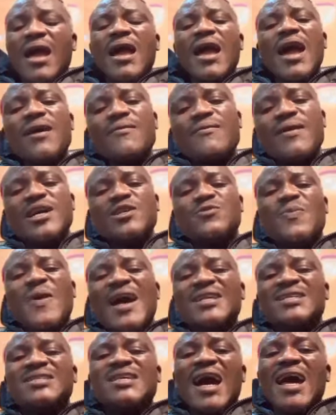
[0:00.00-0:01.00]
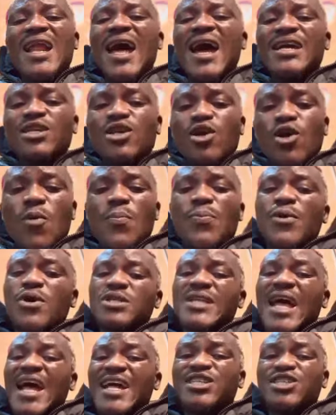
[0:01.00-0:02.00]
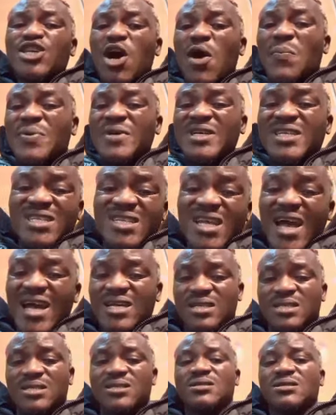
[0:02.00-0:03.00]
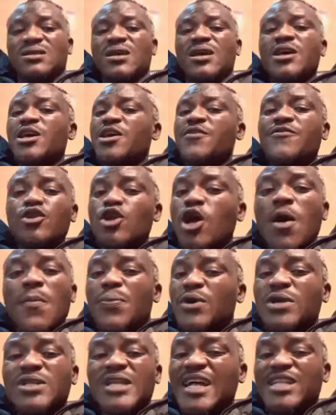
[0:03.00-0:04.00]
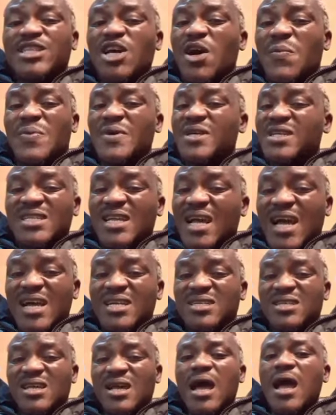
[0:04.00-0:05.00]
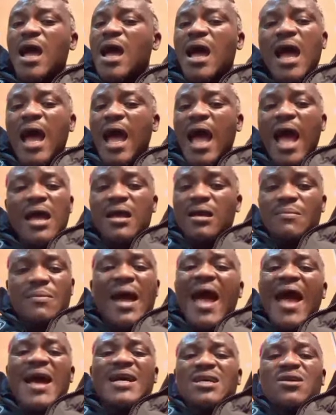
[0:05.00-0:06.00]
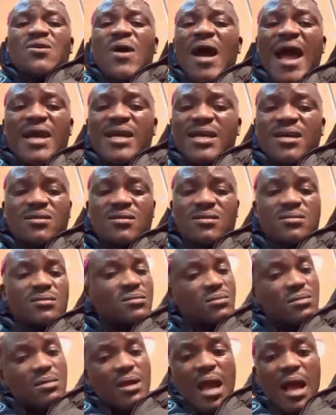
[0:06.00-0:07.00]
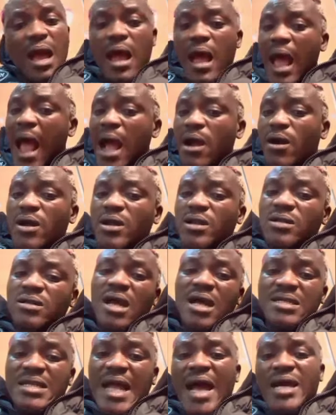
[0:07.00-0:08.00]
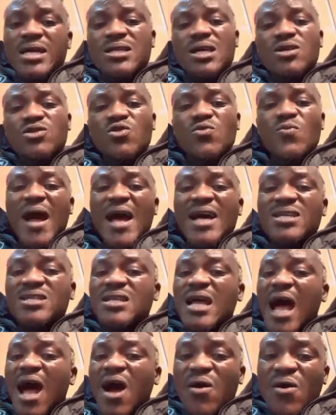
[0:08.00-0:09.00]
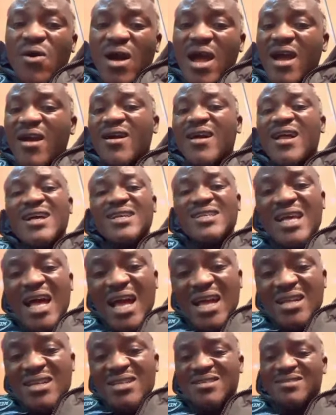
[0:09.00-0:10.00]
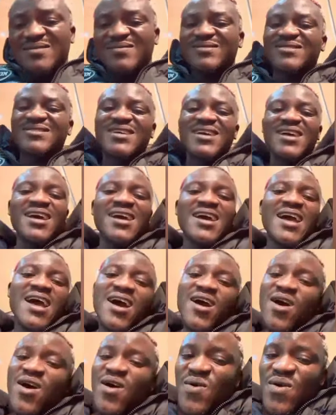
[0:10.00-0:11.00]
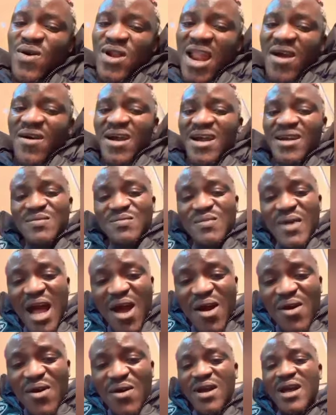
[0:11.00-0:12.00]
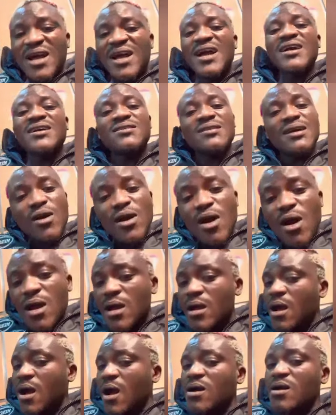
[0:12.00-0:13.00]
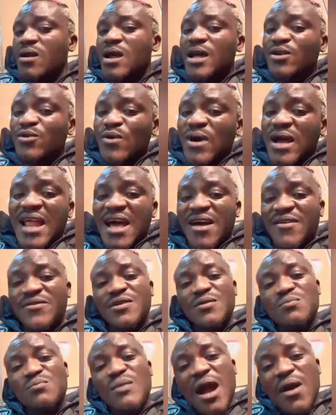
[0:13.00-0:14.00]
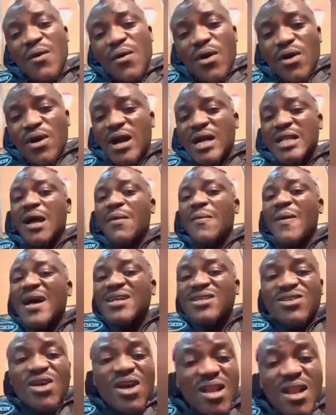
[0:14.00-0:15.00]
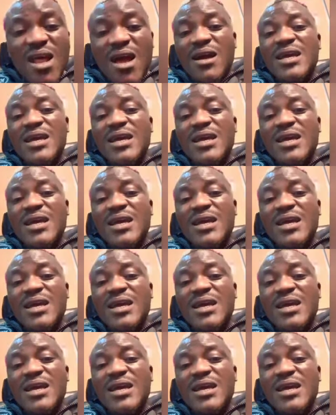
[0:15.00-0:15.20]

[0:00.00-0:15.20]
And respect ara yin o, protect your business. If you don't protect your business. Ba se wa yi. According to that is a superstar o. Understand? Owo la wa ngba o. Already, no, I love him. Power got a bad solo.